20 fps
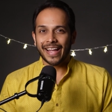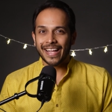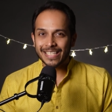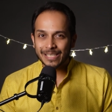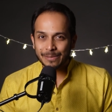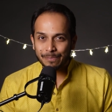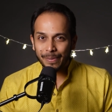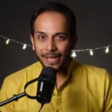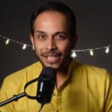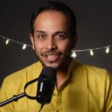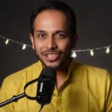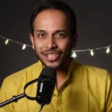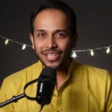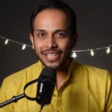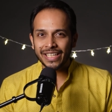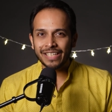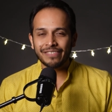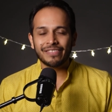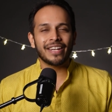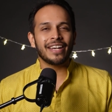
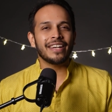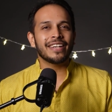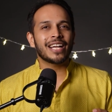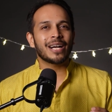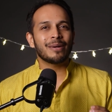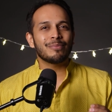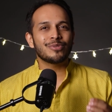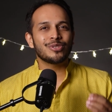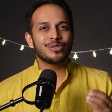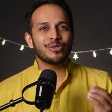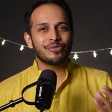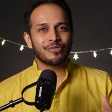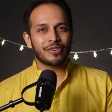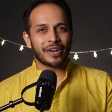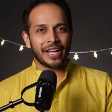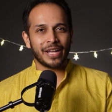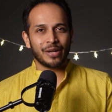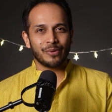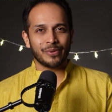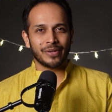Especially when it comes to
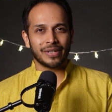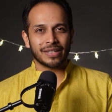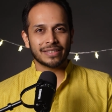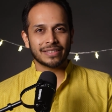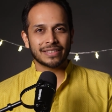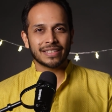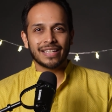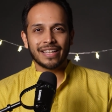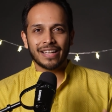fireworks.